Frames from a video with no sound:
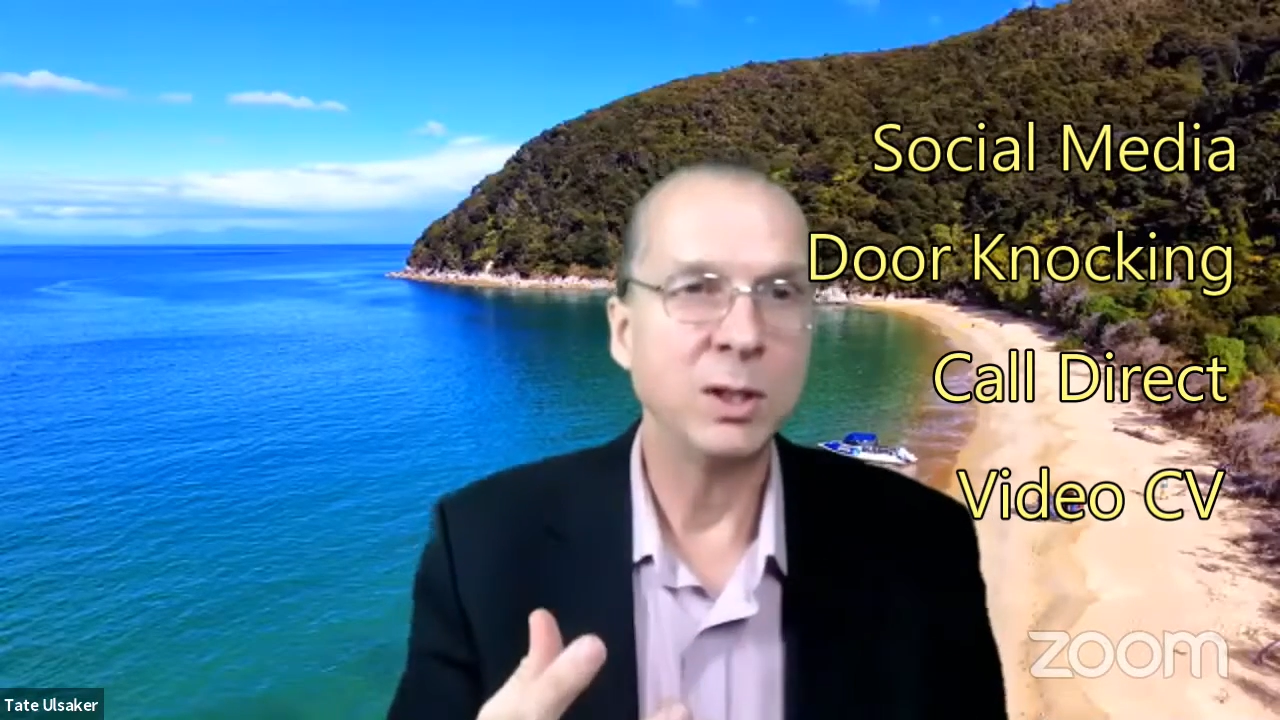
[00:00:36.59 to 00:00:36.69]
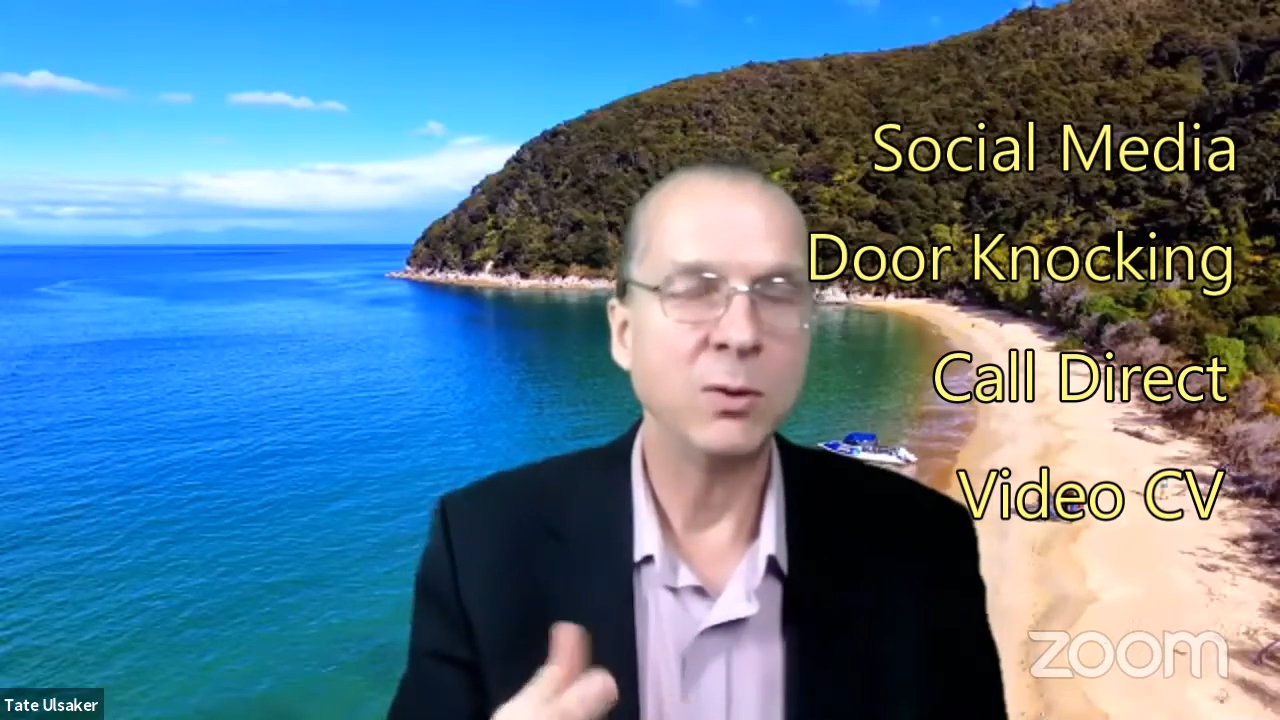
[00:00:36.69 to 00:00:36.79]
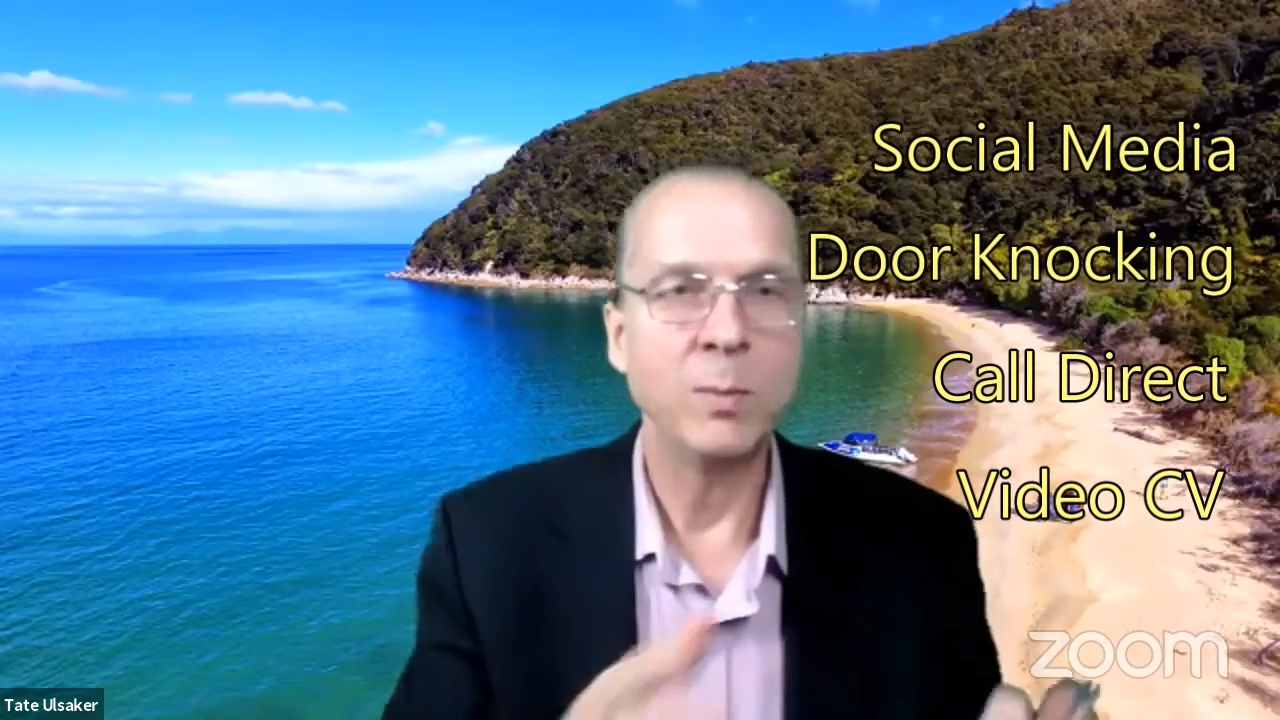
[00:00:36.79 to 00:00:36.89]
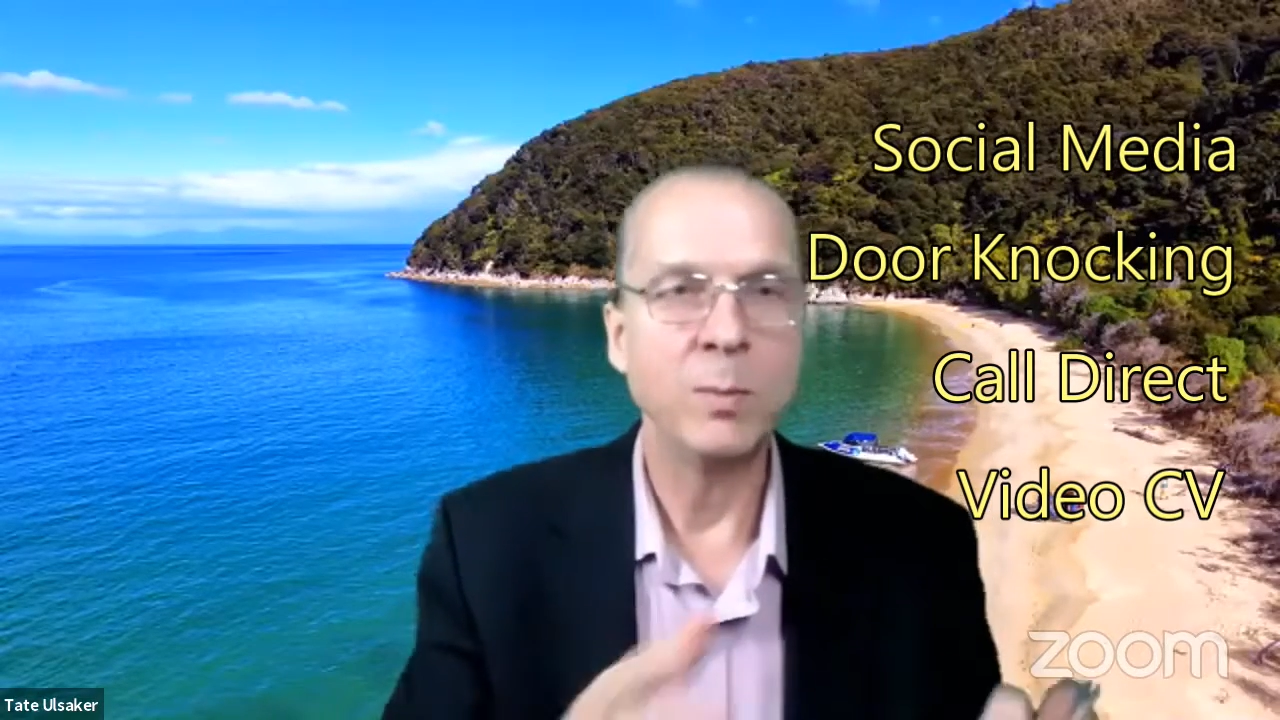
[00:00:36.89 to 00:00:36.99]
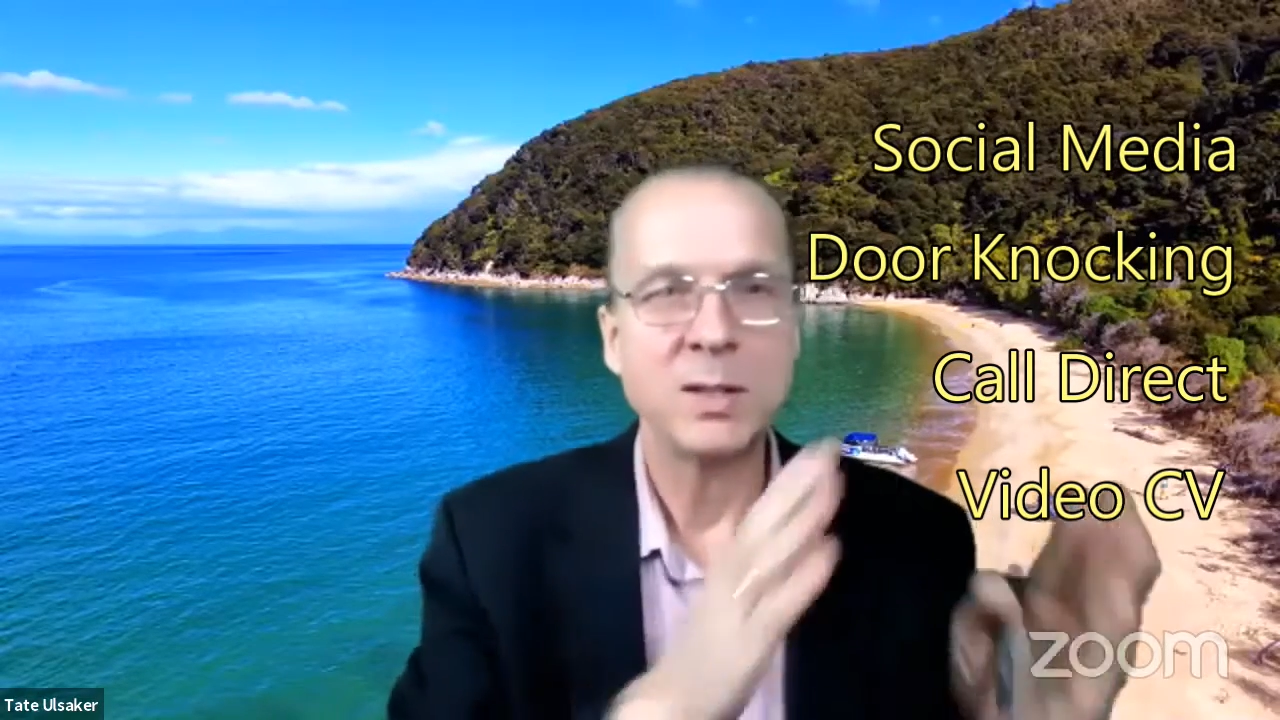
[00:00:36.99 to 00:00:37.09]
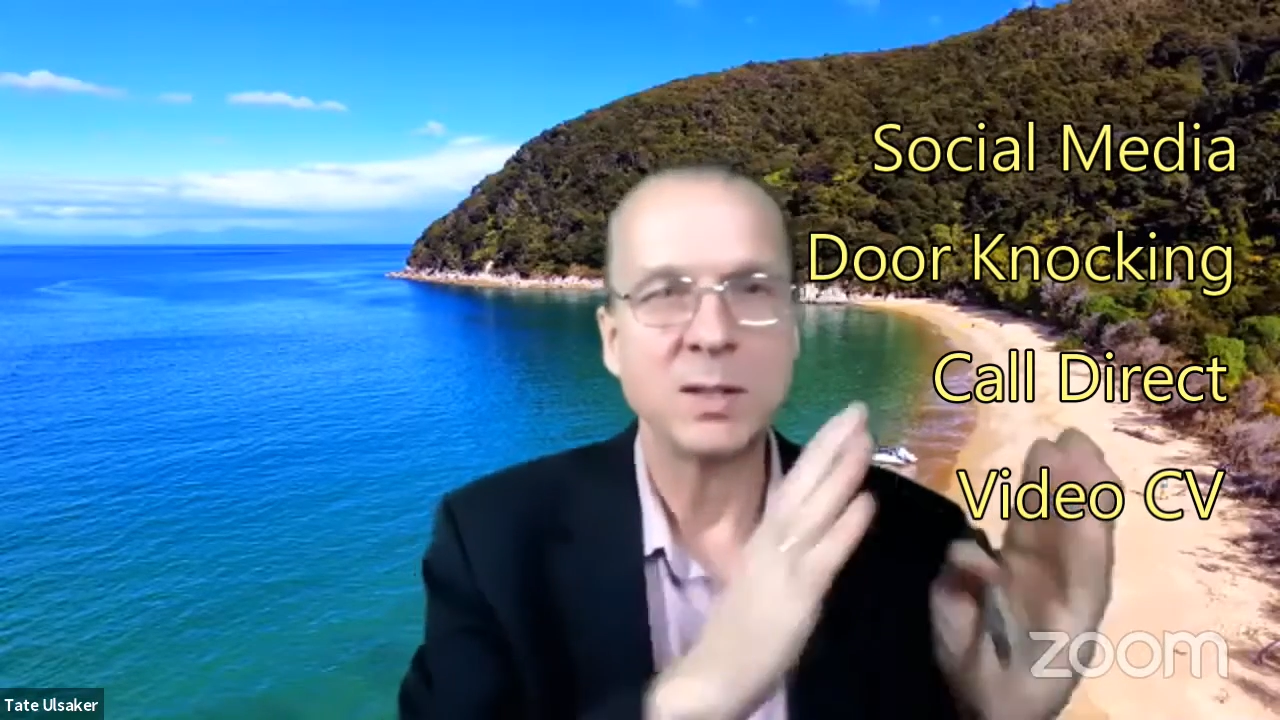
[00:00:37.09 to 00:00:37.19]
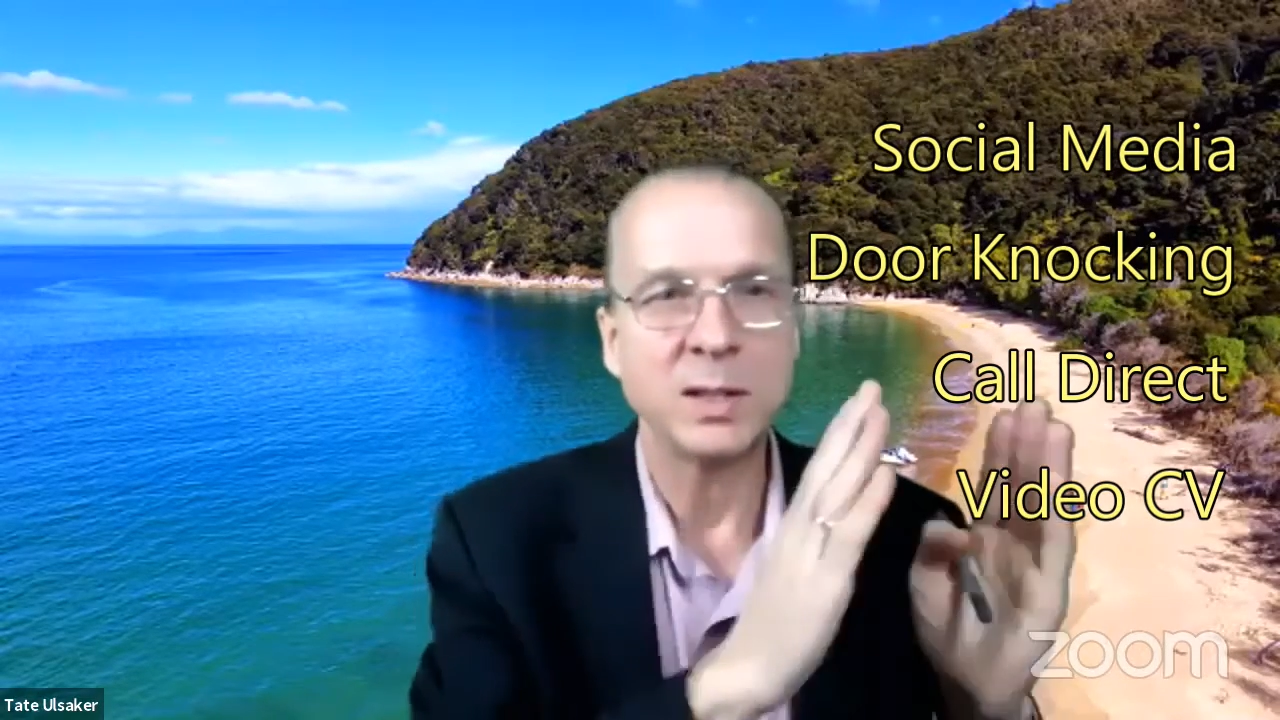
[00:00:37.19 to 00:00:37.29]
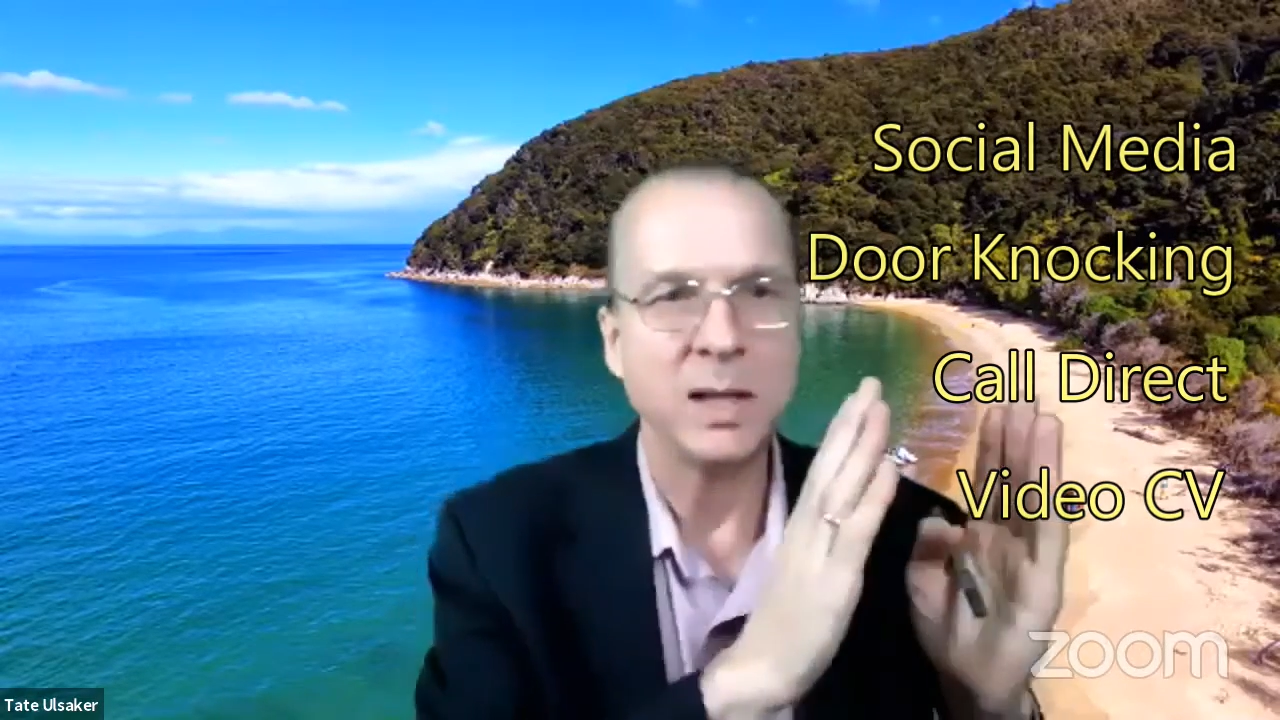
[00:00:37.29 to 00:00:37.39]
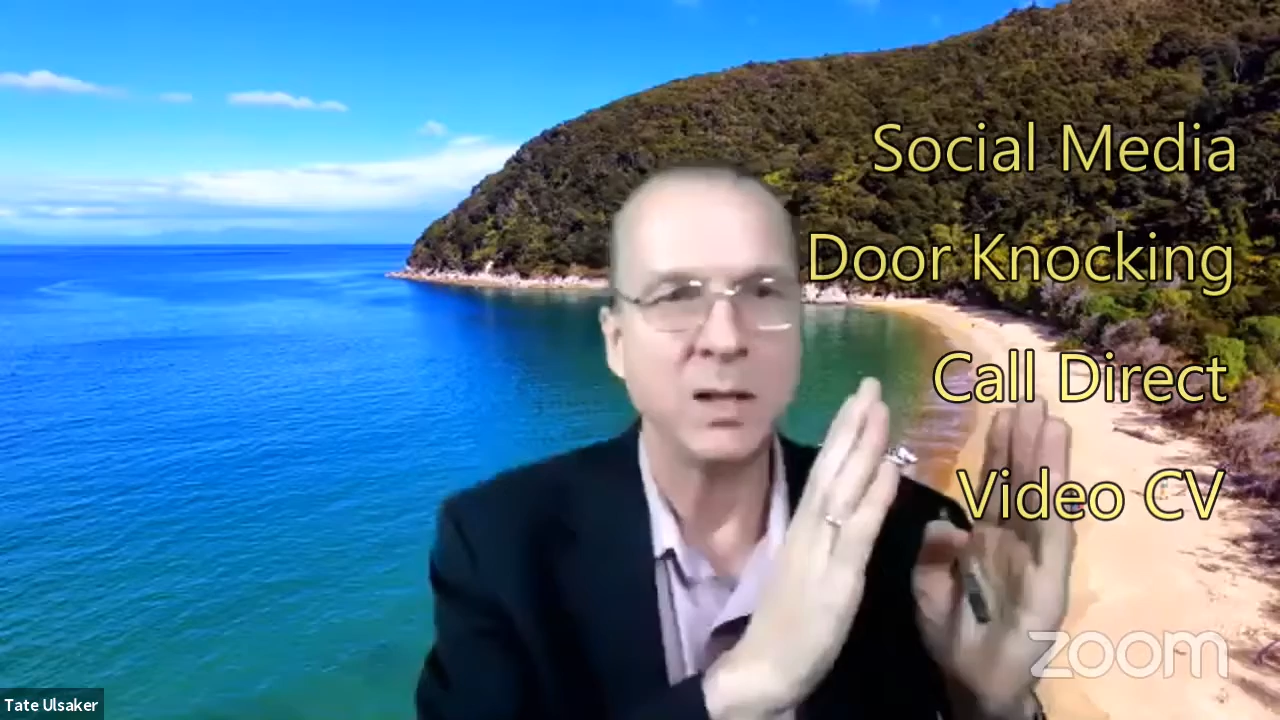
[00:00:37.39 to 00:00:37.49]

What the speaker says: We basically